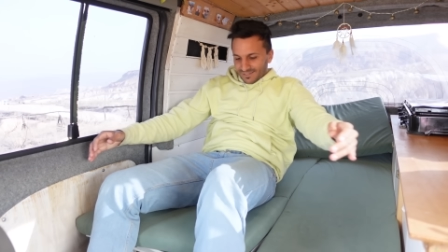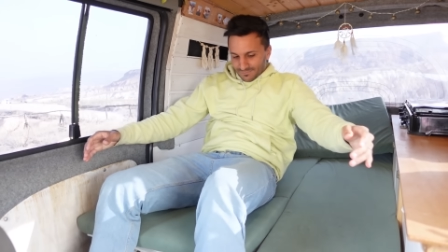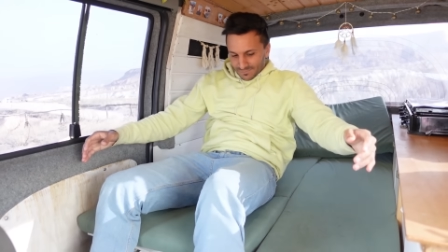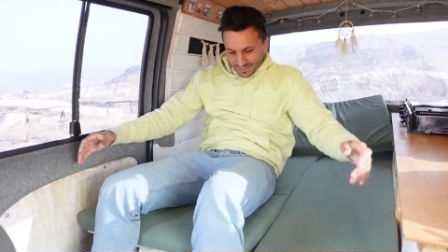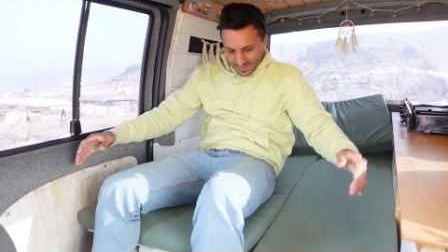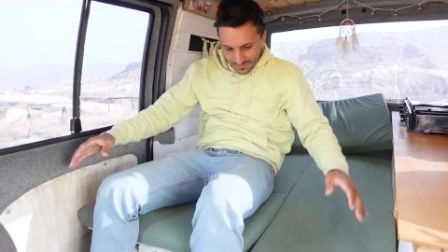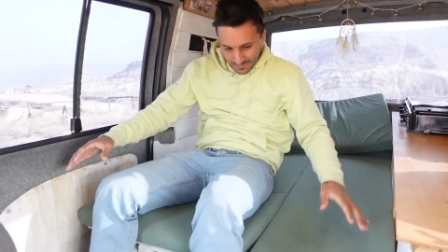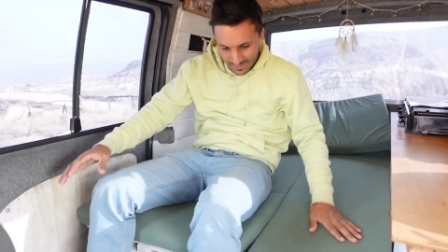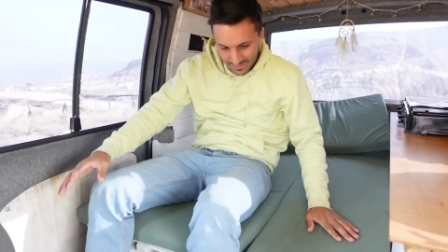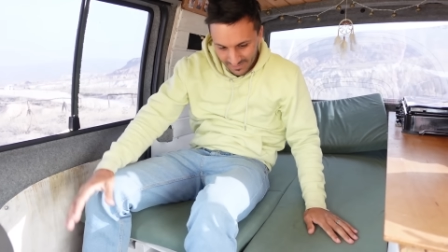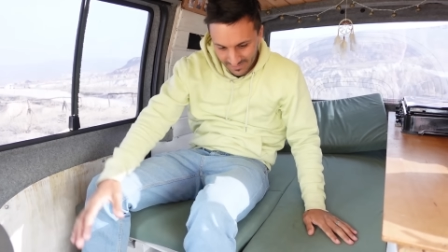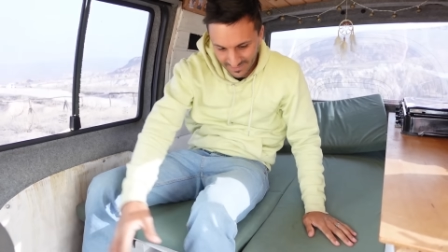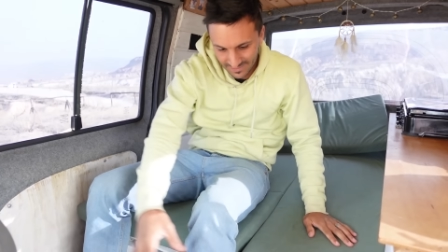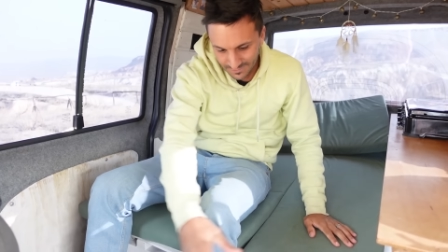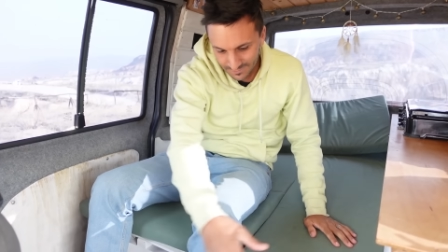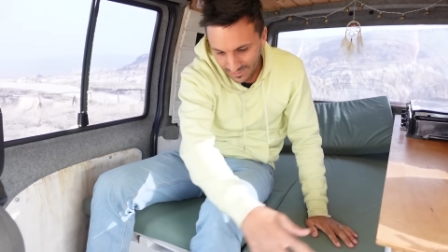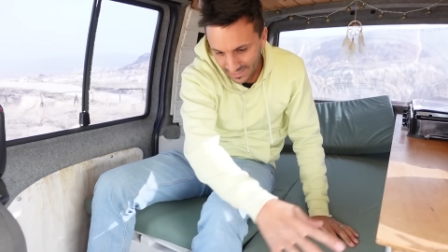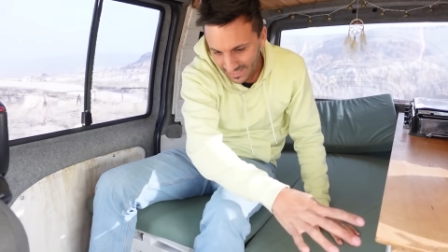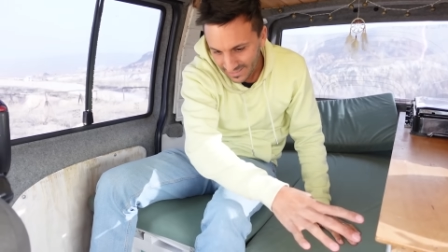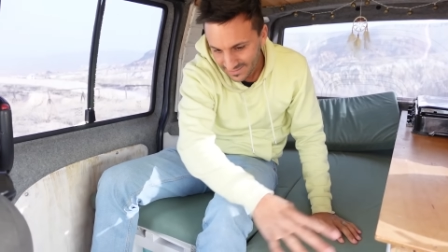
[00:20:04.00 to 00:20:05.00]
it means we can
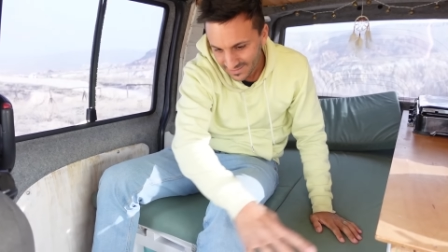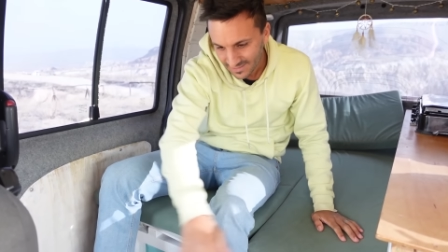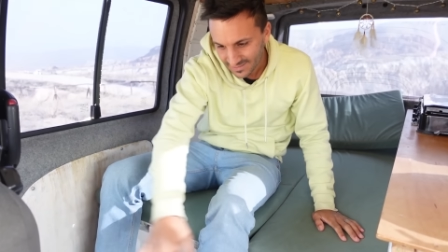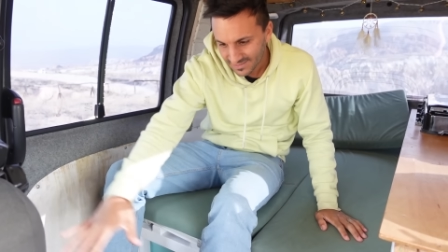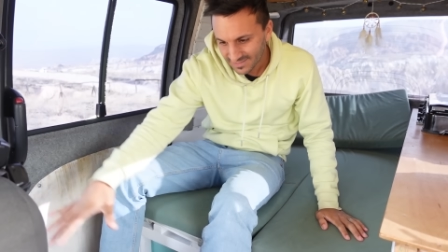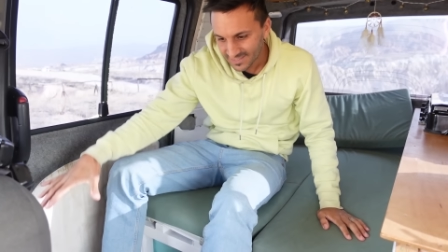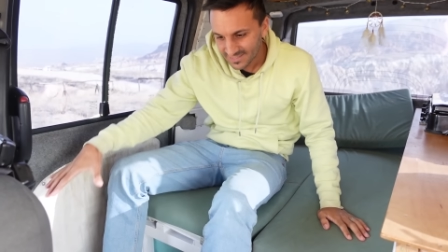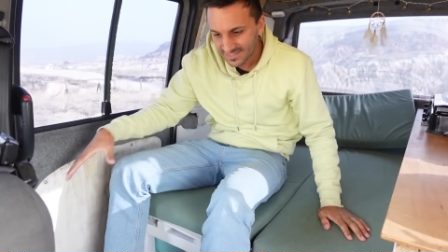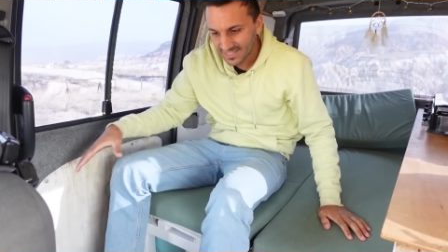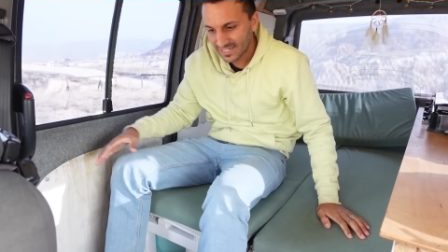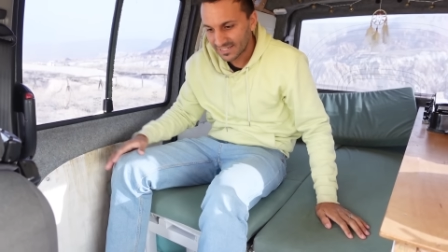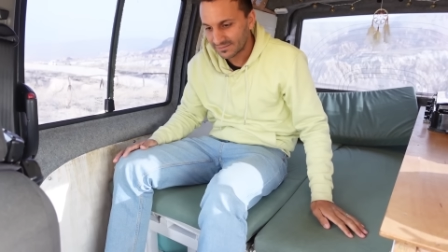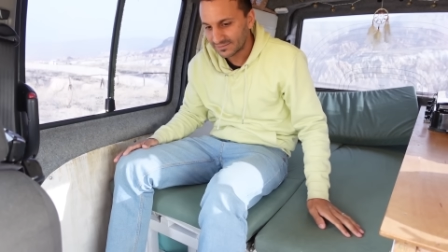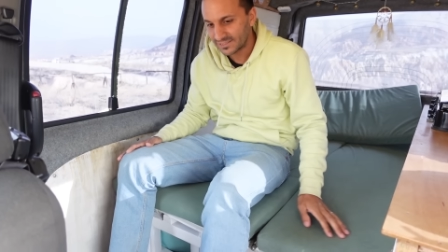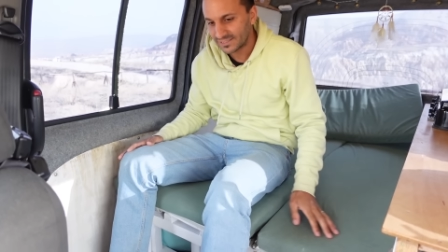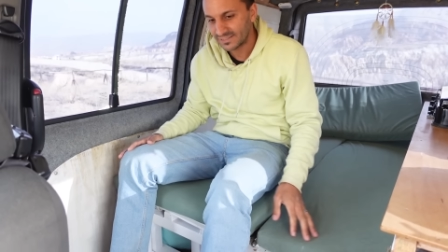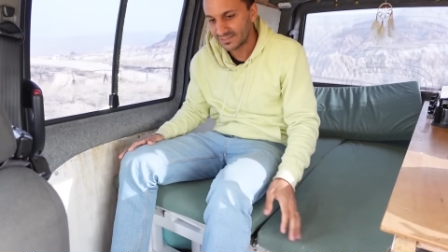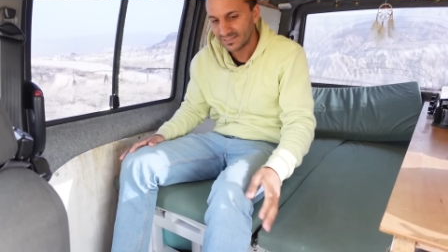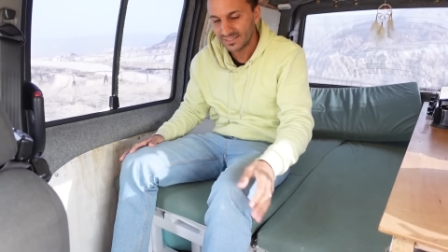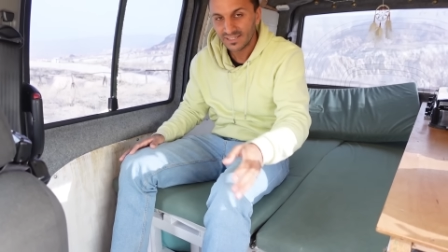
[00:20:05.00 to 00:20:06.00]
still access this
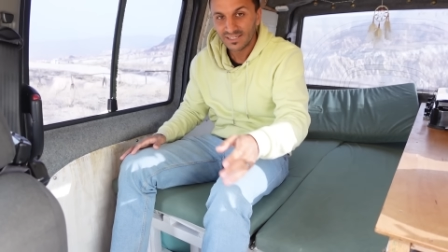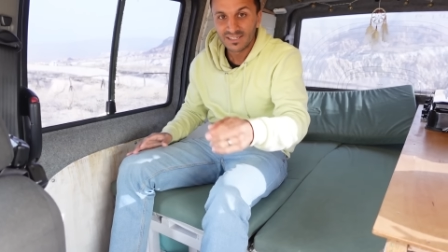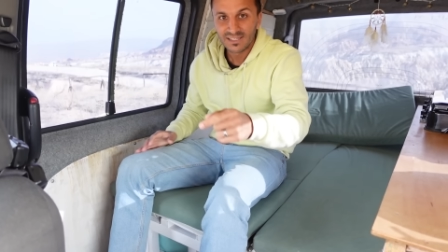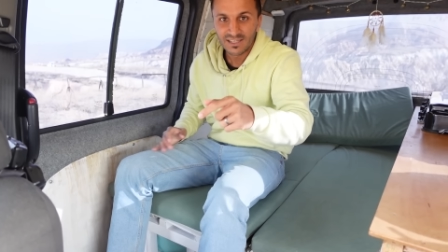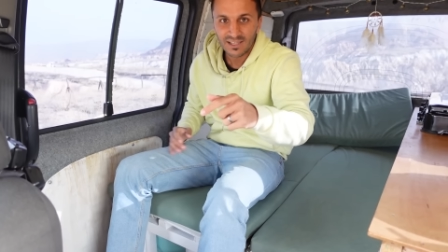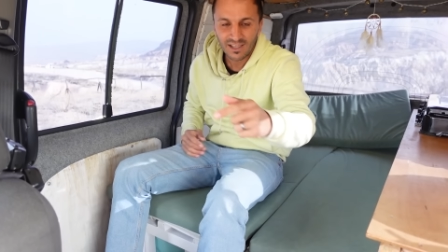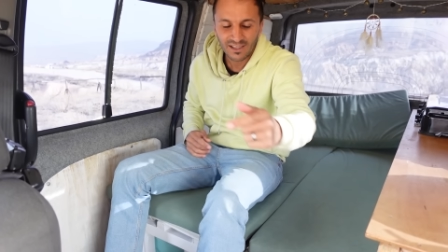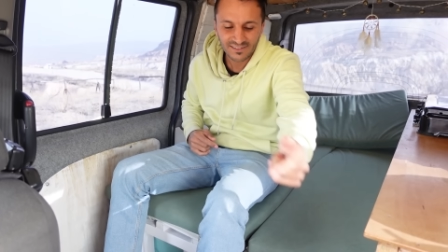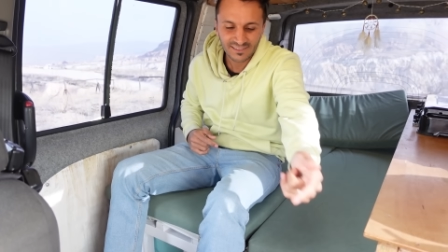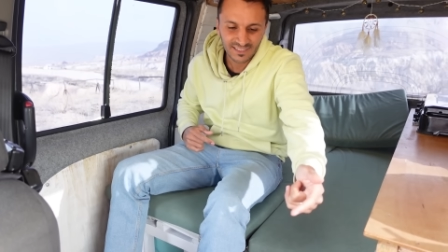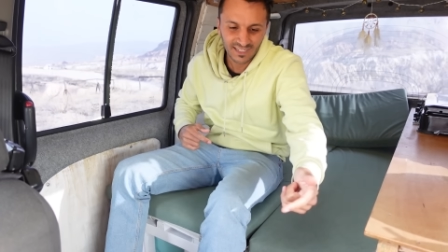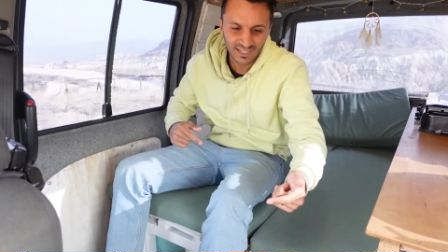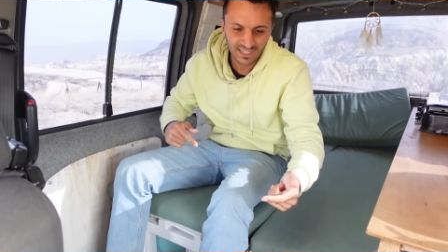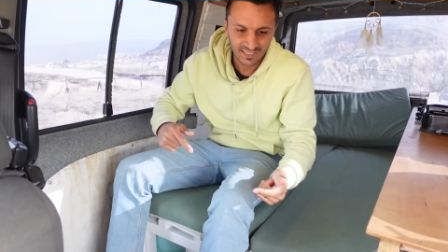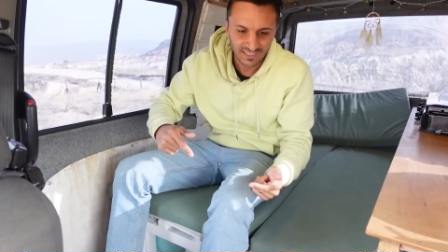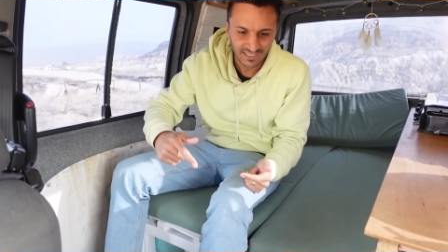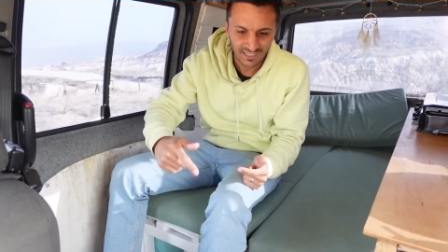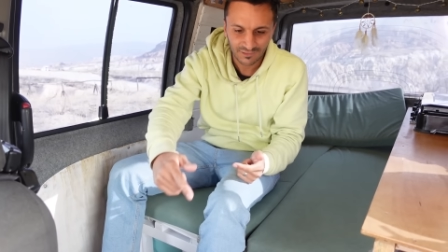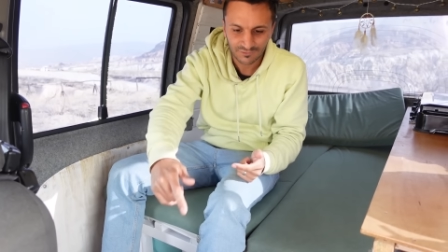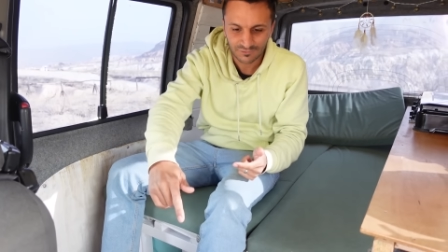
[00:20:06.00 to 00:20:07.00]
area. I can get in and